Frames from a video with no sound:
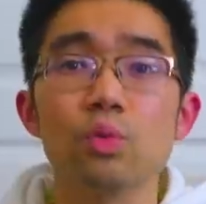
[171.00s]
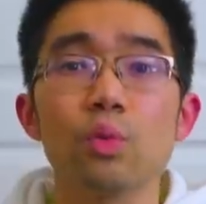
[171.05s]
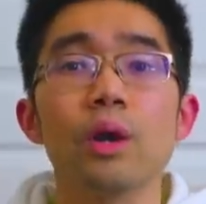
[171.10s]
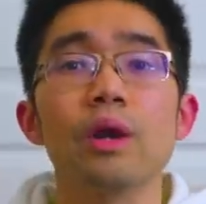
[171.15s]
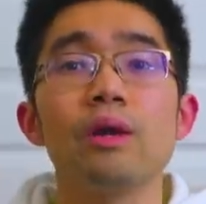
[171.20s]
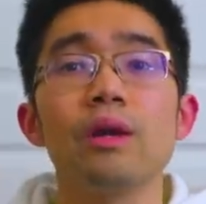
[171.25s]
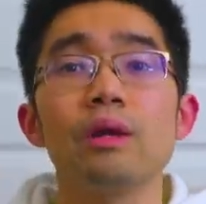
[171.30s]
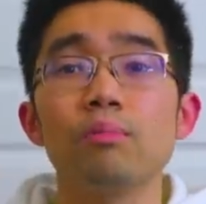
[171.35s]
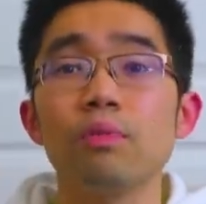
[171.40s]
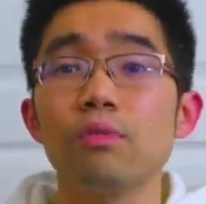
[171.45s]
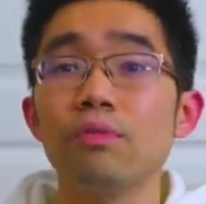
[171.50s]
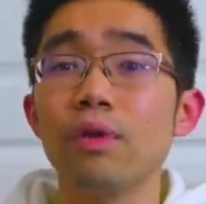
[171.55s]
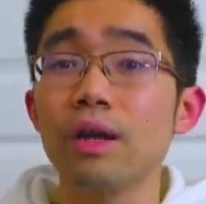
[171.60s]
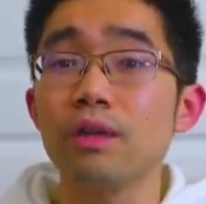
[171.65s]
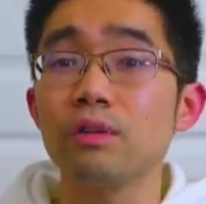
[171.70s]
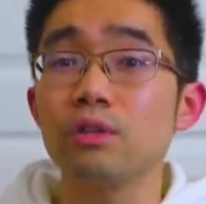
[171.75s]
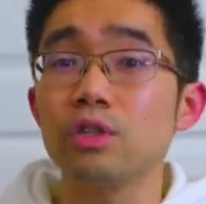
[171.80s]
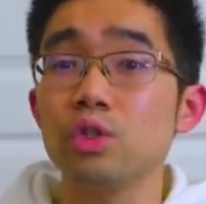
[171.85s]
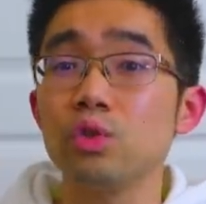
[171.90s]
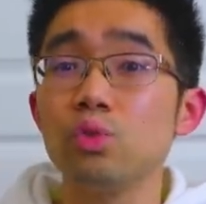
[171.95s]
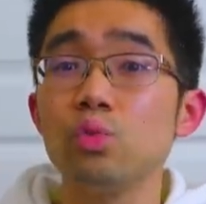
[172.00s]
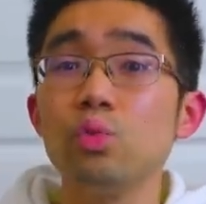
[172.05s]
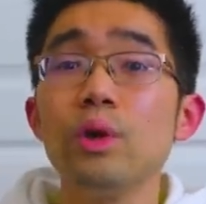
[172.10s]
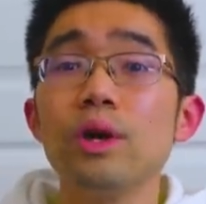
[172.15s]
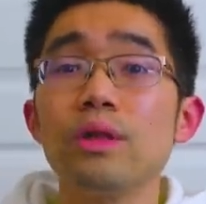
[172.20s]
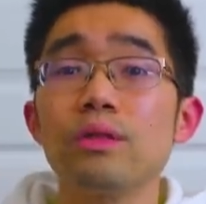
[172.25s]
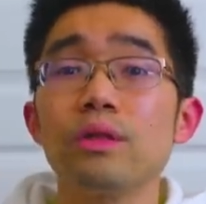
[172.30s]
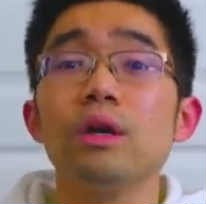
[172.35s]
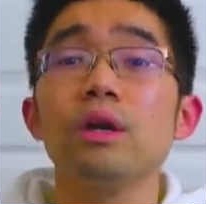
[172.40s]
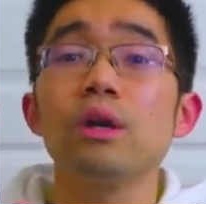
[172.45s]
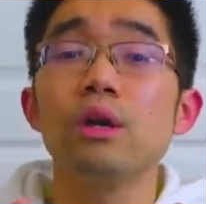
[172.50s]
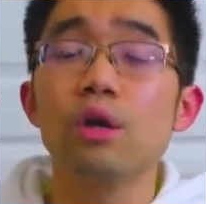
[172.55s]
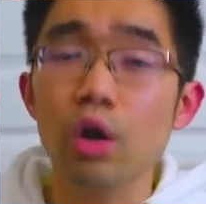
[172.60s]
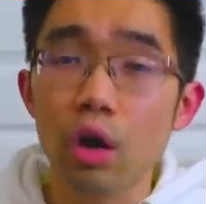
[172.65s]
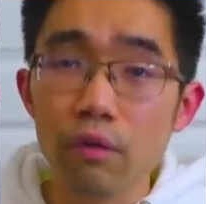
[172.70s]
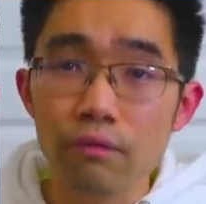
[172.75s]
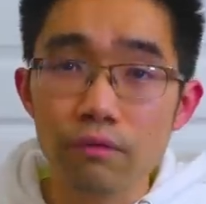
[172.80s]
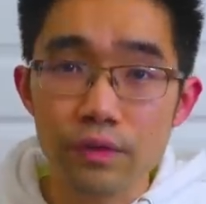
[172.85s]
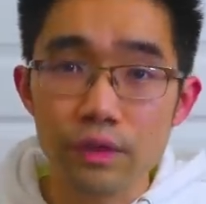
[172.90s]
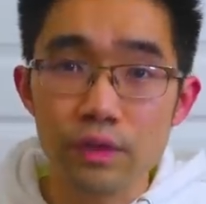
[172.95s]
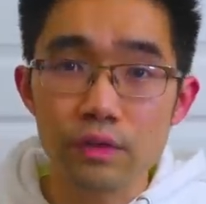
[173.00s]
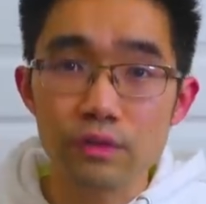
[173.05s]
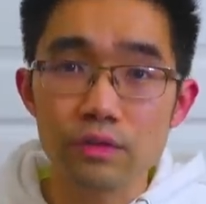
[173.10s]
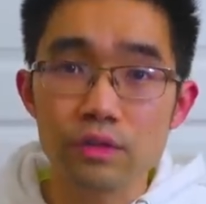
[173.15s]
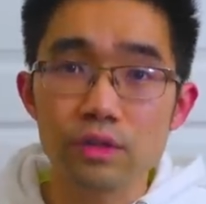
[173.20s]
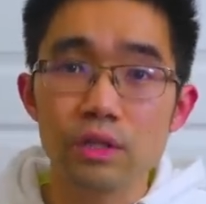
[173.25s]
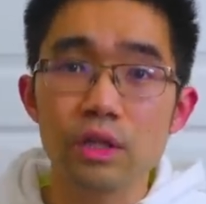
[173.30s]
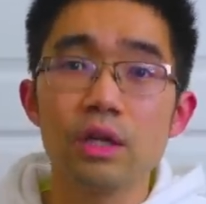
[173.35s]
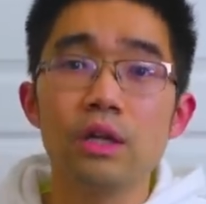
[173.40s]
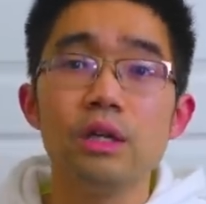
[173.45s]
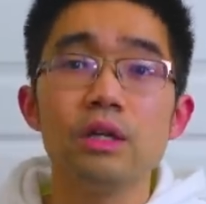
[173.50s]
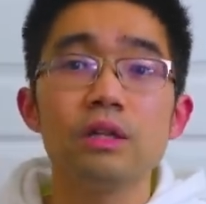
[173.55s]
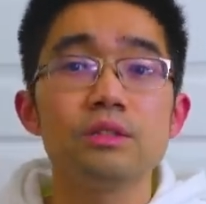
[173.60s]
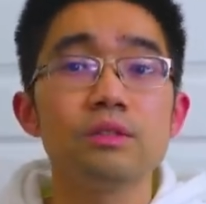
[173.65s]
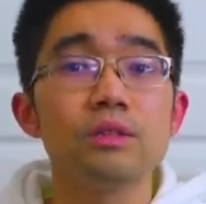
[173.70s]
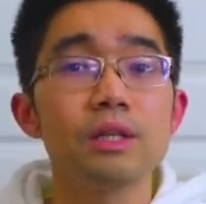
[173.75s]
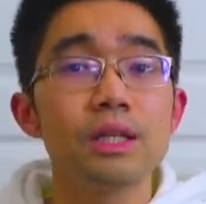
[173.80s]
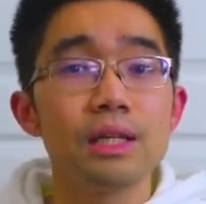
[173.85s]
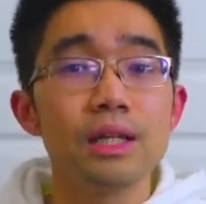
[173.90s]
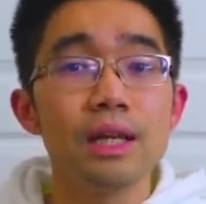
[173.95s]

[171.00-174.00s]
where it provided you you with confidence. So the